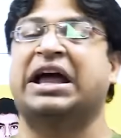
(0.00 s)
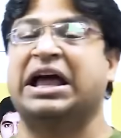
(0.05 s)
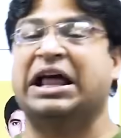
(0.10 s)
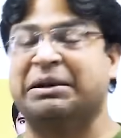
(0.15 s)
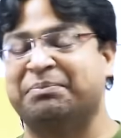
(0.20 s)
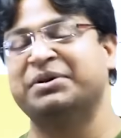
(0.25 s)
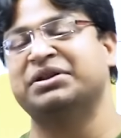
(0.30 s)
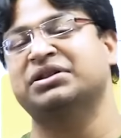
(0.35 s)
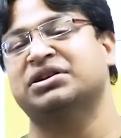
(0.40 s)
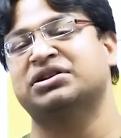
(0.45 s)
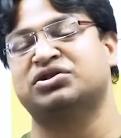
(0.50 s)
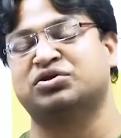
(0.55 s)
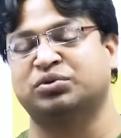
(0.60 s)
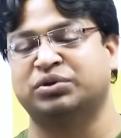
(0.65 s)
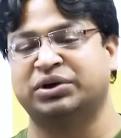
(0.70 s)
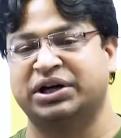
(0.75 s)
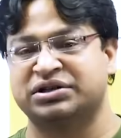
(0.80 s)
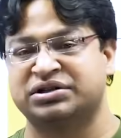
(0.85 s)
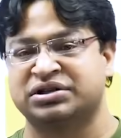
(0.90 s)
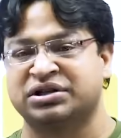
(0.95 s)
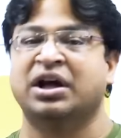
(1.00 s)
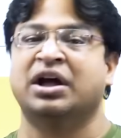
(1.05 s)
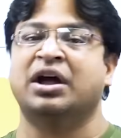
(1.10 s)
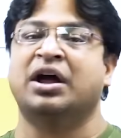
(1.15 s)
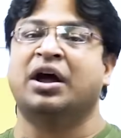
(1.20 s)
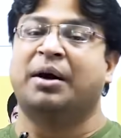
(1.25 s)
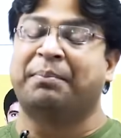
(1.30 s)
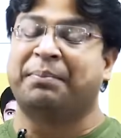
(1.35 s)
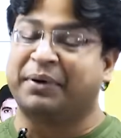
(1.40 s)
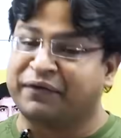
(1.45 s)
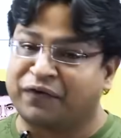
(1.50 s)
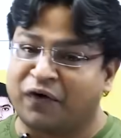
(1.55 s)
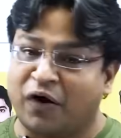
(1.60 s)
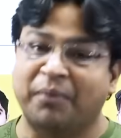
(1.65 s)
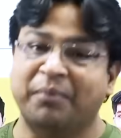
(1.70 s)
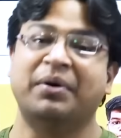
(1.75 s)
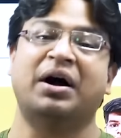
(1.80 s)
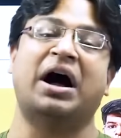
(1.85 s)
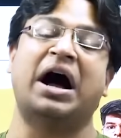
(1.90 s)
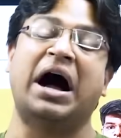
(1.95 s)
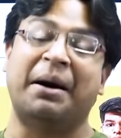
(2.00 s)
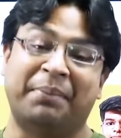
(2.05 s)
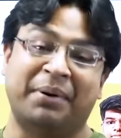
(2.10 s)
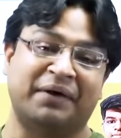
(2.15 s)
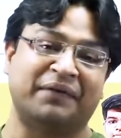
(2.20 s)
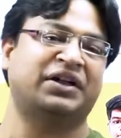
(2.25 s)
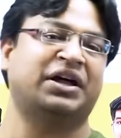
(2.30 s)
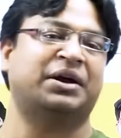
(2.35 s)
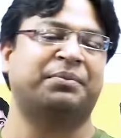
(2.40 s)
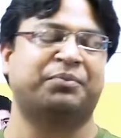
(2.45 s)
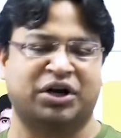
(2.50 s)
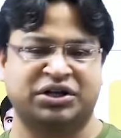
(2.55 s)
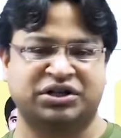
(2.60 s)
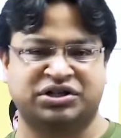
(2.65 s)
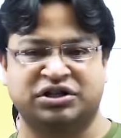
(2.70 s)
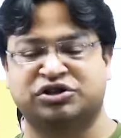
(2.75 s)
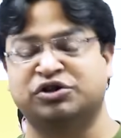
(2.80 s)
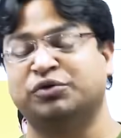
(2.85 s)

helping the students perform above their potential.